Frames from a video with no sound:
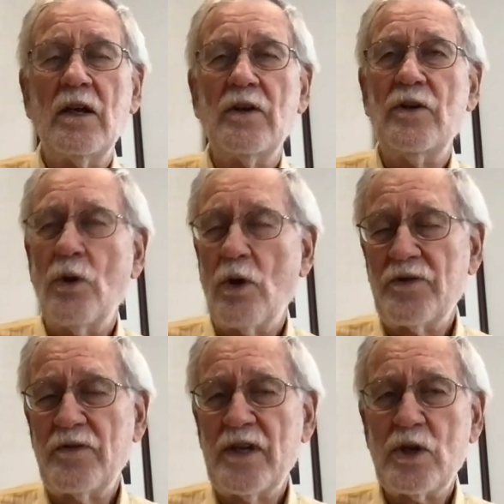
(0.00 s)
north
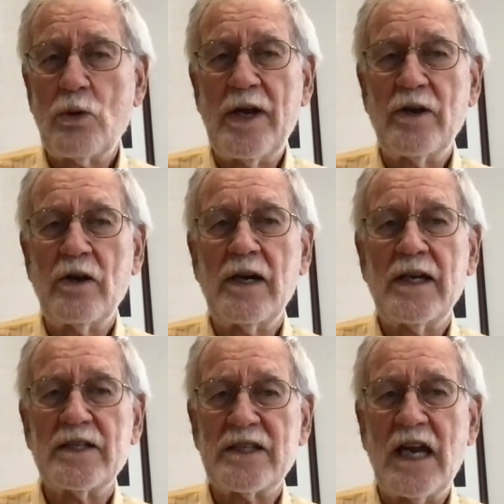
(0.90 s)
of the Equator
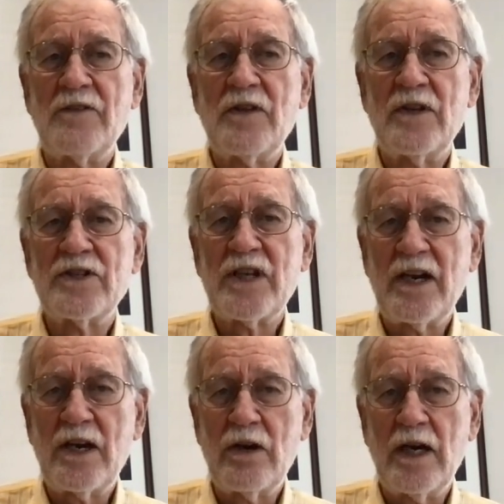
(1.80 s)
and south of the
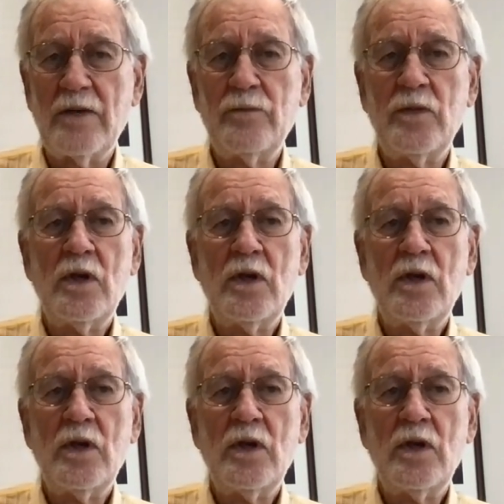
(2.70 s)
Sahara.